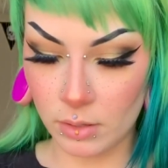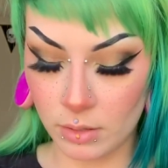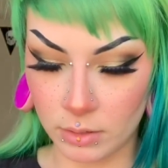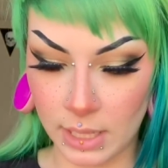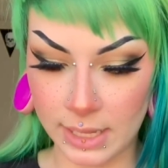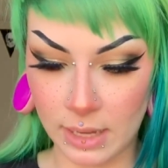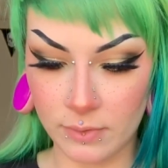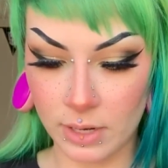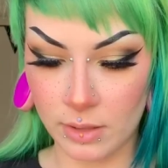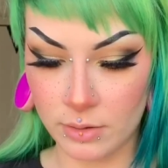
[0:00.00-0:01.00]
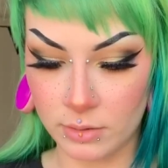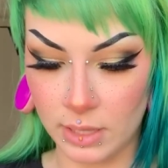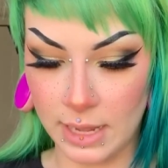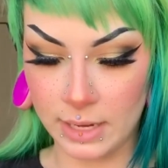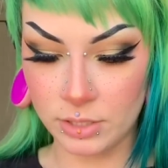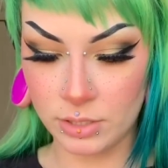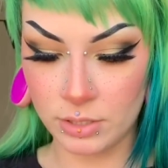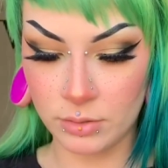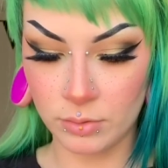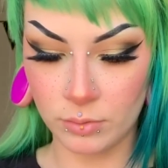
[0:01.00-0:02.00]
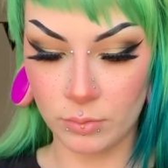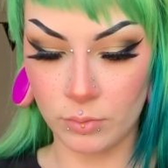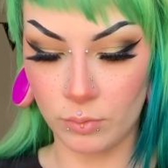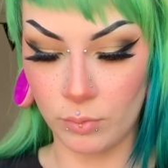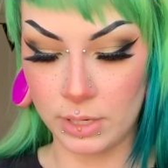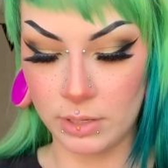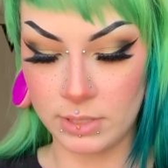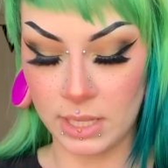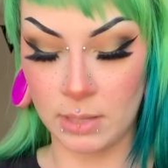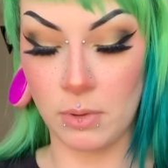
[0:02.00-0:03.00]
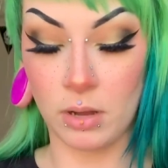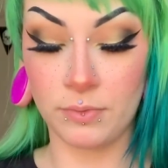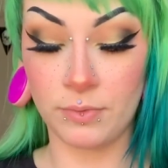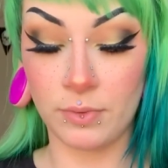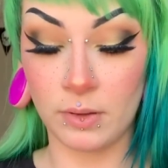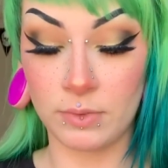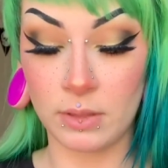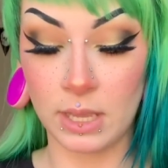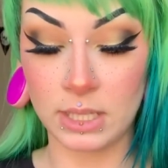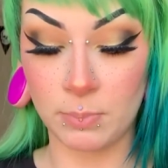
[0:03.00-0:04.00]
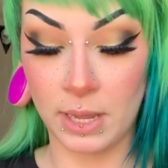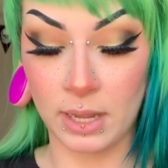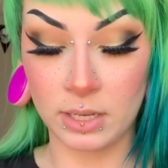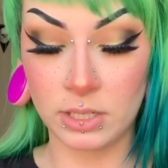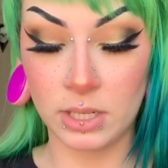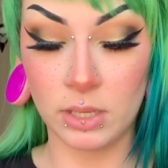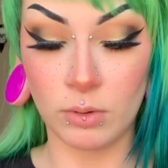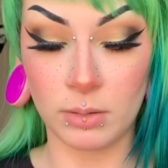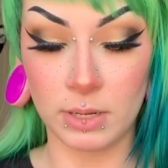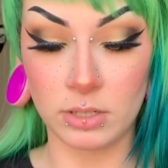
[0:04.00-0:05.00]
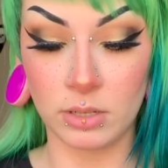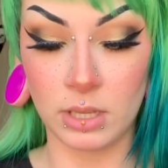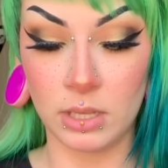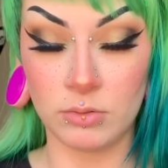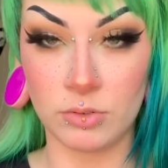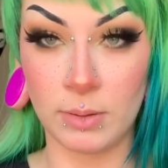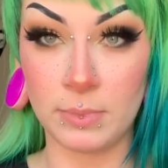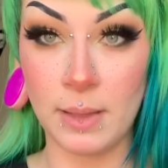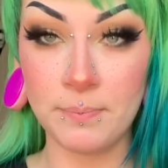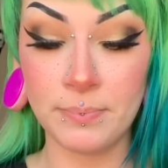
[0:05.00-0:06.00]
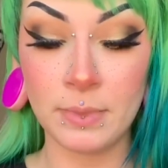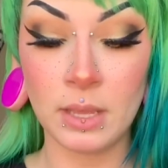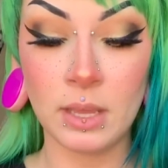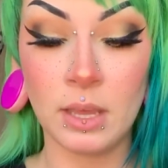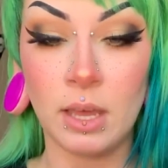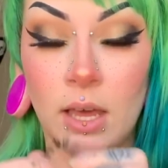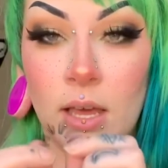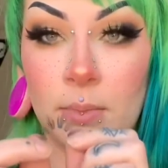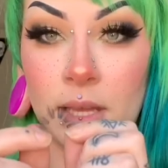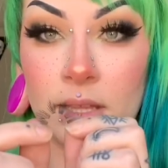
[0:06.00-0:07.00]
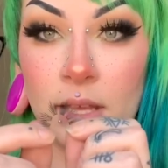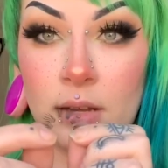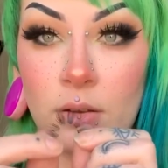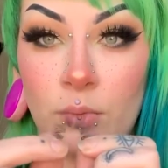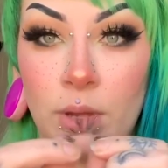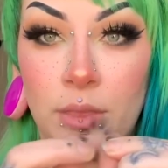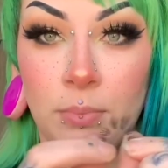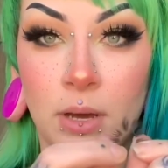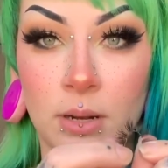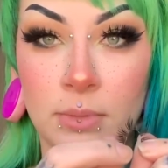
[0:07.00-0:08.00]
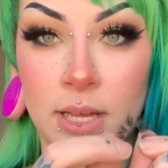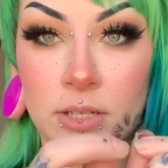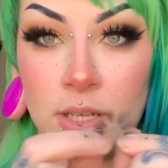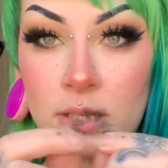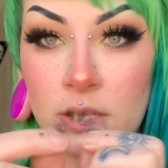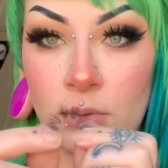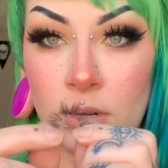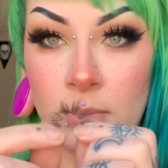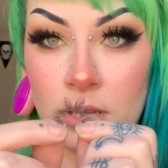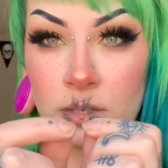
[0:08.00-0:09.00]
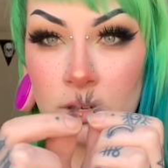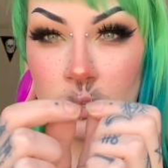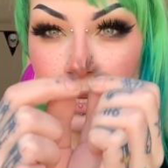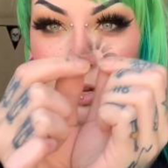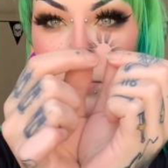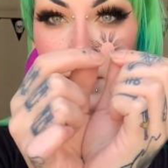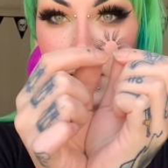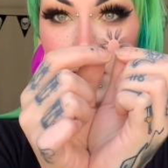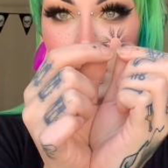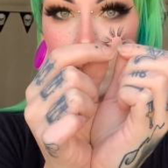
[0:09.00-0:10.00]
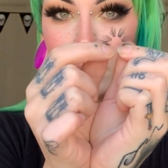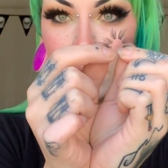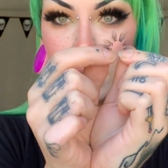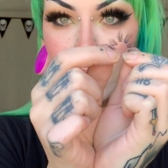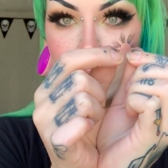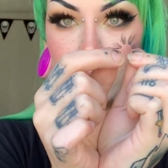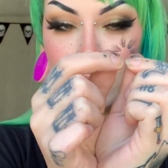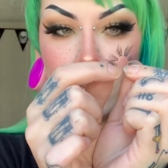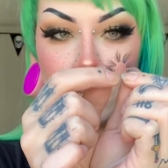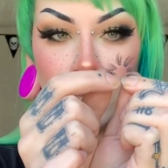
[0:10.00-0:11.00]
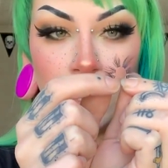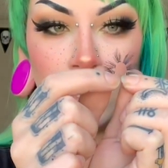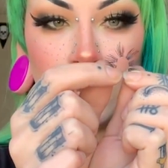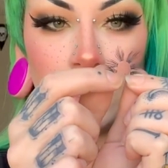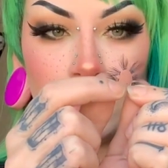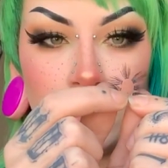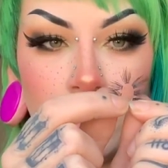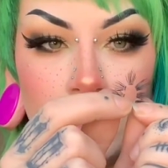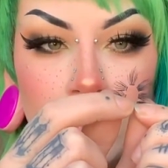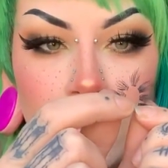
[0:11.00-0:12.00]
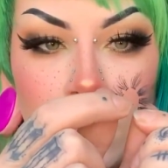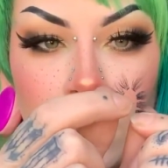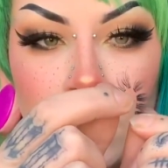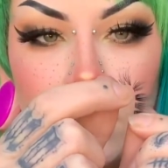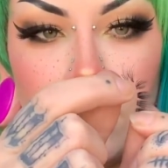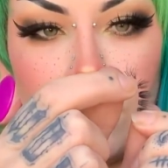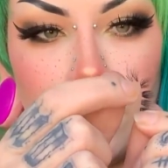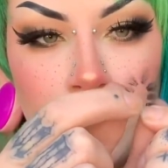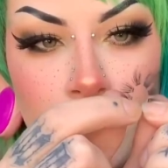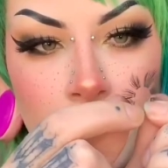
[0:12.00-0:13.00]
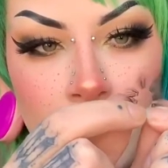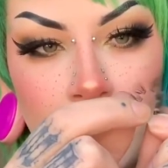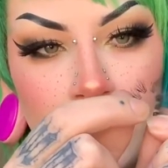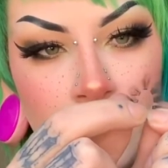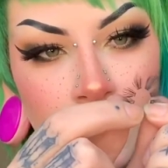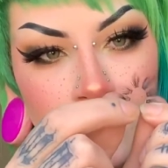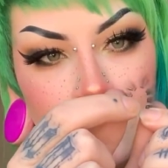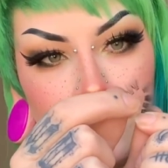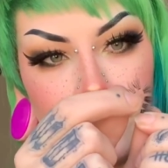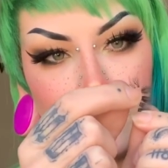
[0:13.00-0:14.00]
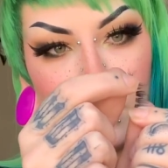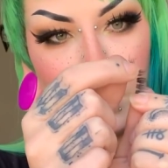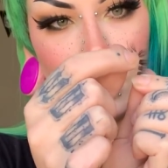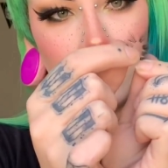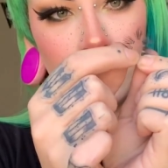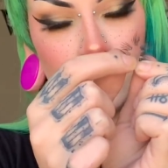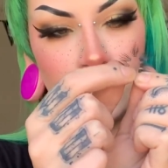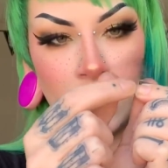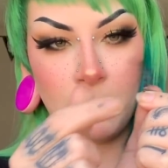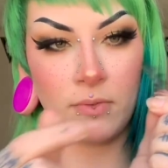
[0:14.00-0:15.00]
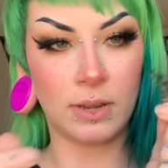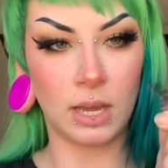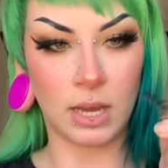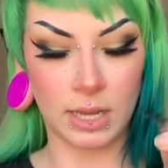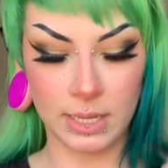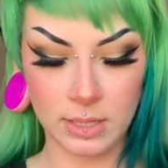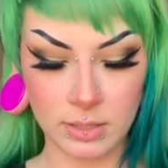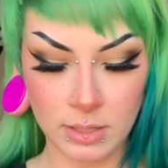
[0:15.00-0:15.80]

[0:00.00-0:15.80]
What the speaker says: Like every other lash, when you take them off of its packaging, you want to make sure that you trim them. And then with bottom lashes, you want to make sure that you're bending them like this so that they kind of mimic the shape of an eye.